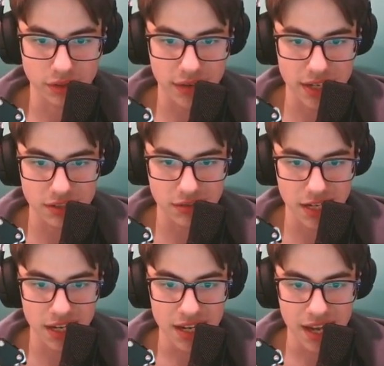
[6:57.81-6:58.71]

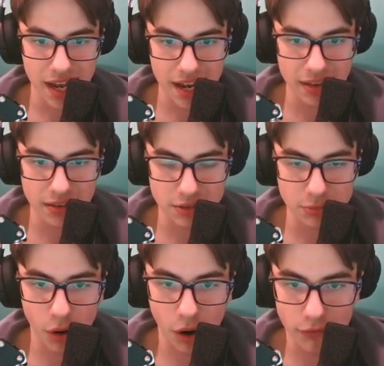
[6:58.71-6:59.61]
history in the
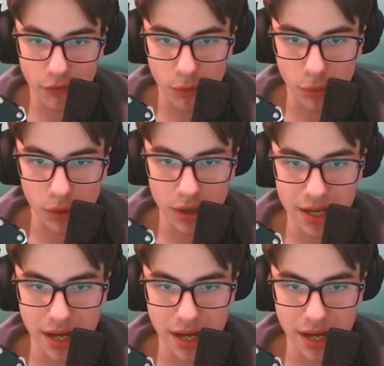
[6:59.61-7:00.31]
sport of football,